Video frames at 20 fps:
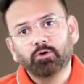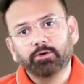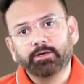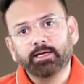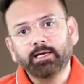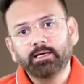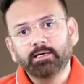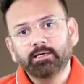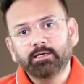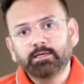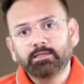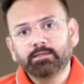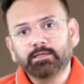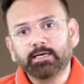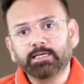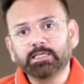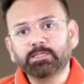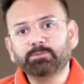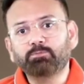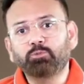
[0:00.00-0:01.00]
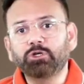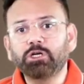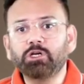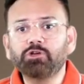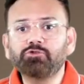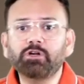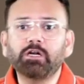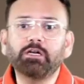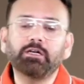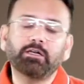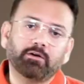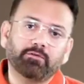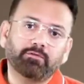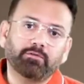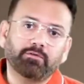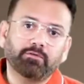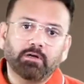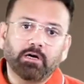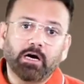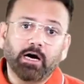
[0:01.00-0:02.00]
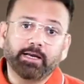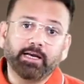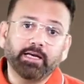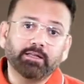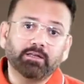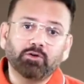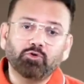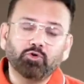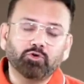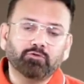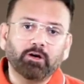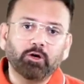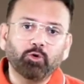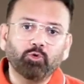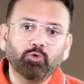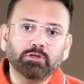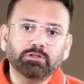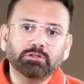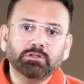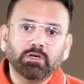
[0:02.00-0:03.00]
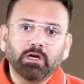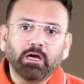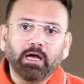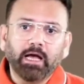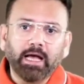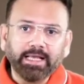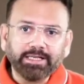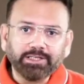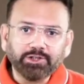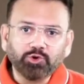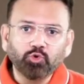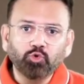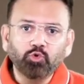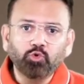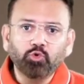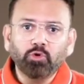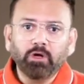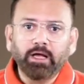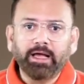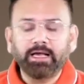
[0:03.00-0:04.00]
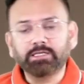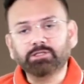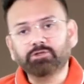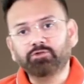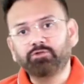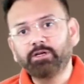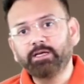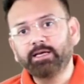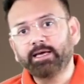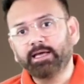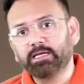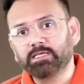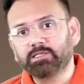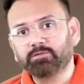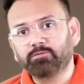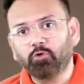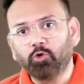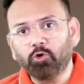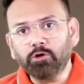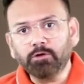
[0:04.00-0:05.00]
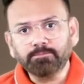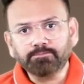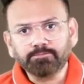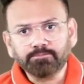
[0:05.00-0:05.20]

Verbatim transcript: Okay, that is pudendal nerve. Again, the root value is S2 S3 and S4.